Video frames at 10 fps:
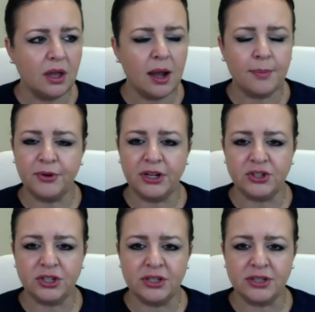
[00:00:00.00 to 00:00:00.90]

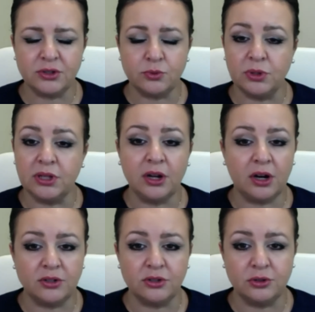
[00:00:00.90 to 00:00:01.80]
operations, it's really
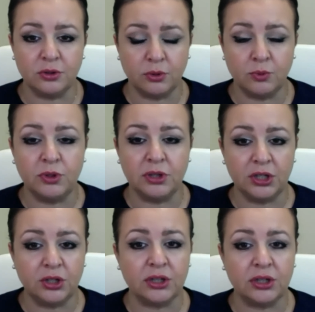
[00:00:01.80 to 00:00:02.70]
hard to do a really
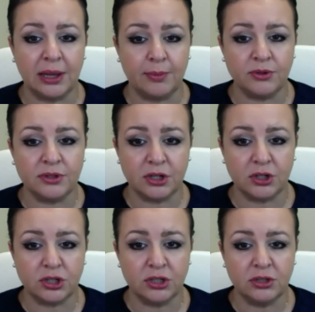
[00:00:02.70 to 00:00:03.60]
good
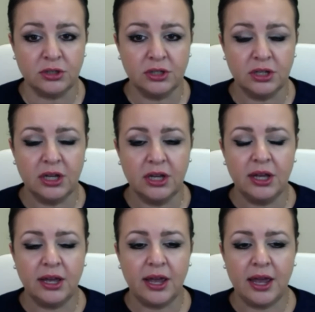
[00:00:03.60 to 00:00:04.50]
liposuction.
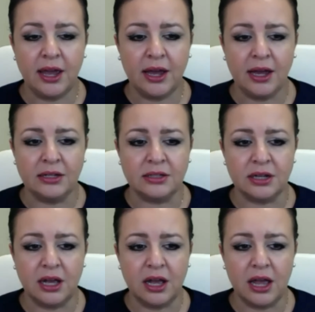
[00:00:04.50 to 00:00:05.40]
And
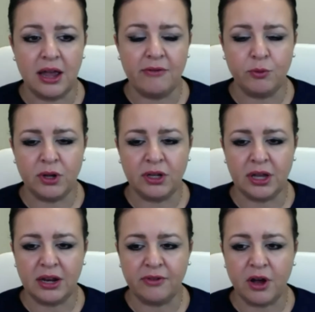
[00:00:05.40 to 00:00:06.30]
everyone
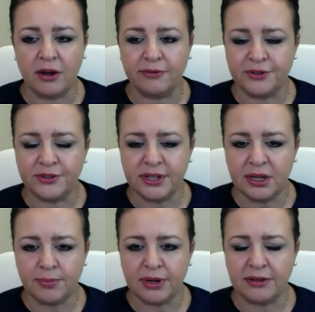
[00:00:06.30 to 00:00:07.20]
kind of offers
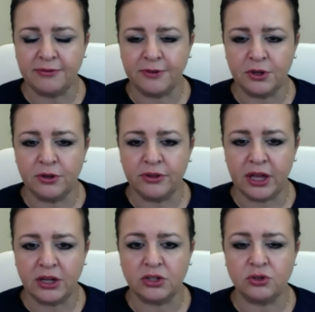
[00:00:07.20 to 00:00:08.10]
it, but I feel
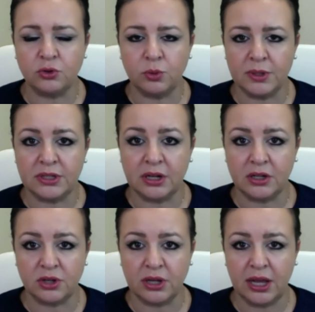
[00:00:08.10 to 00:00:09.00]
that it should only be done
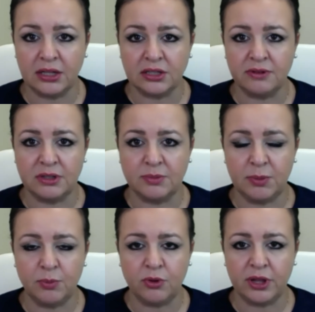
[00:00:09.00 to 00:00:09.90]
in the hands of these
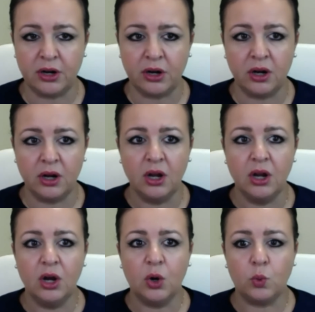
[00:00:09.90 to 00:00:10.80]
people that are
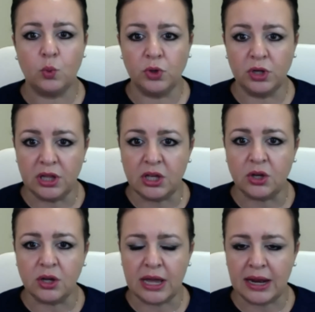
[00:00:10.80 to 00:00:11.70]
really
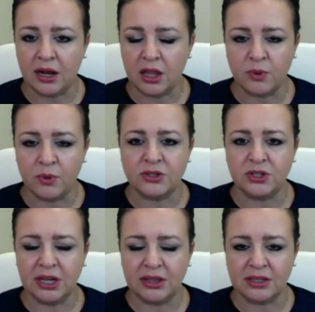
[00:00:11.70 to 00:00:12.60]
good at it. Otherwise,
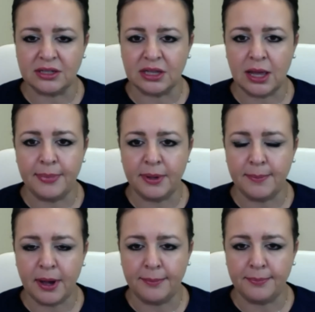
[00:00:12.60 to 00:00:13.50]
you get this lumpy,
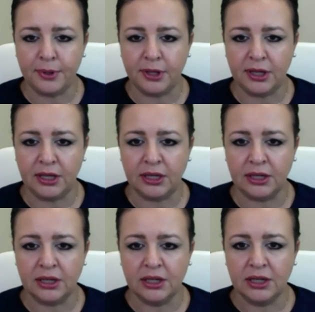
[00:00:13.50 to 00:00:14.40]
bumpy,